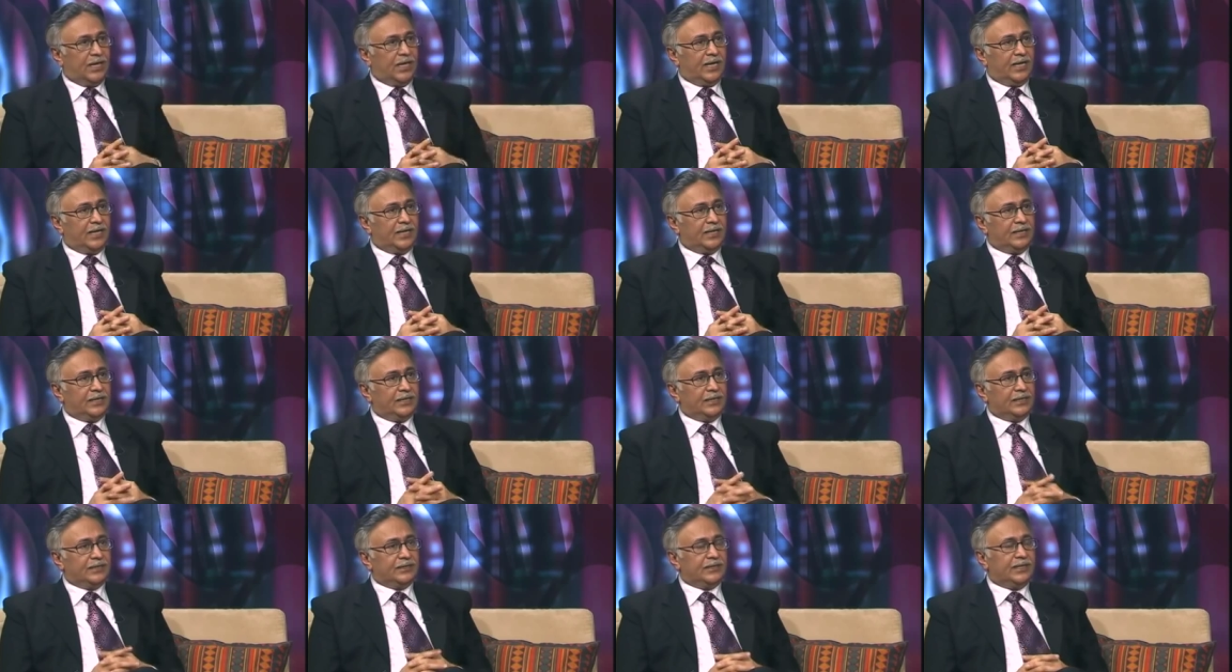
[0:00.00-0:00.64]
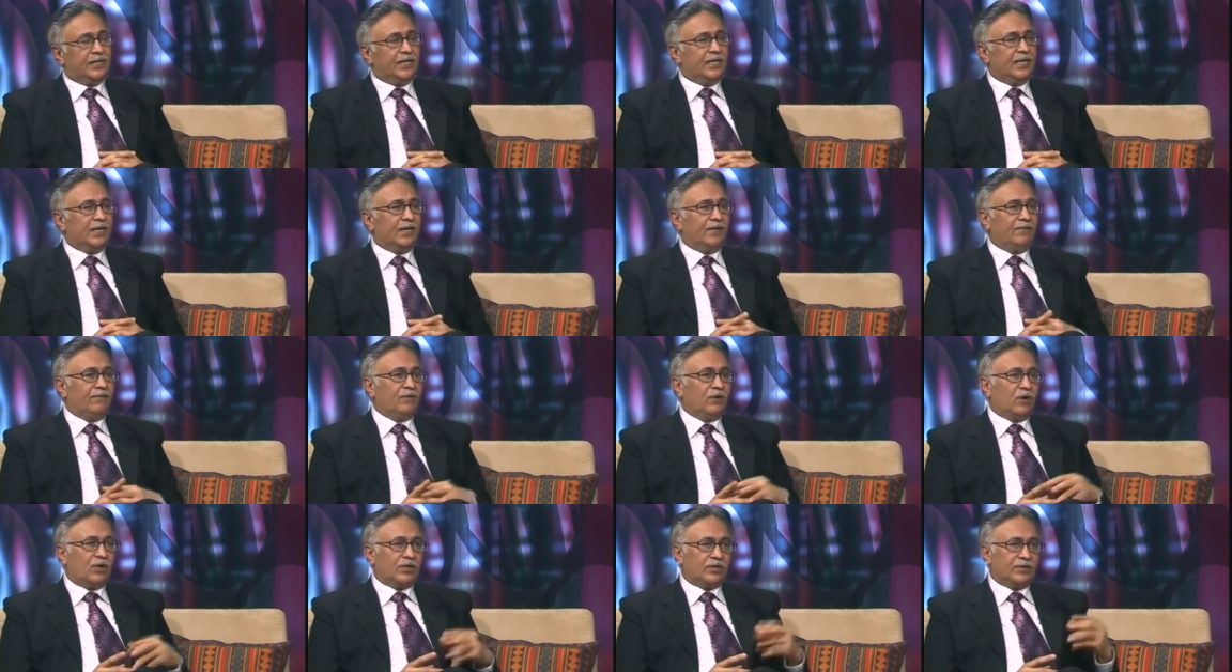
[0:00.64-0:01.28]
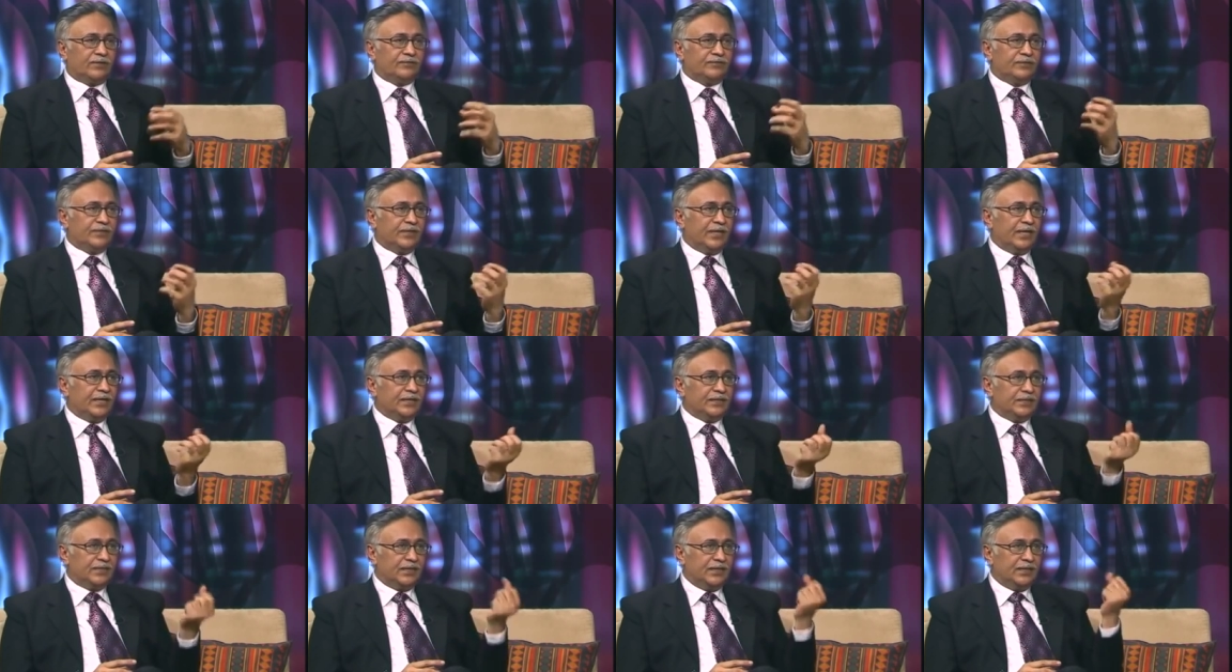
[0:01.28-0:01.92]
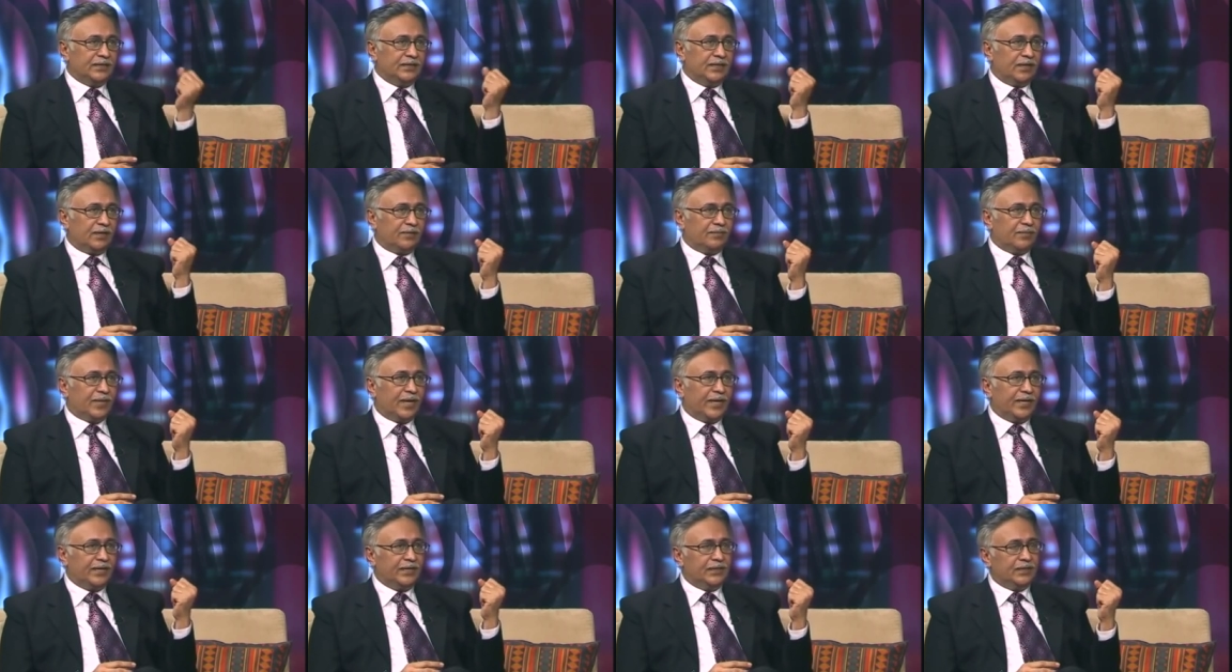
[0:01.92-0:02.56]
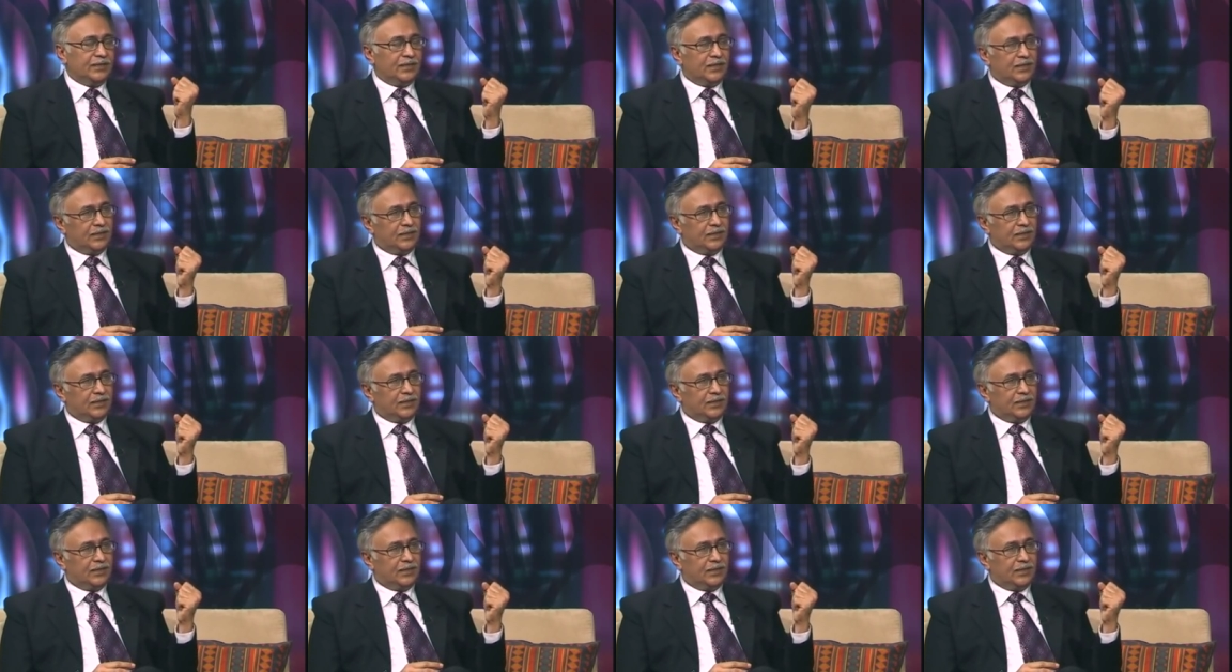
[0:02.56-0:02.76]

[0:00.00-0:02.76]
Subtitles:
And they have lot of things in their mind.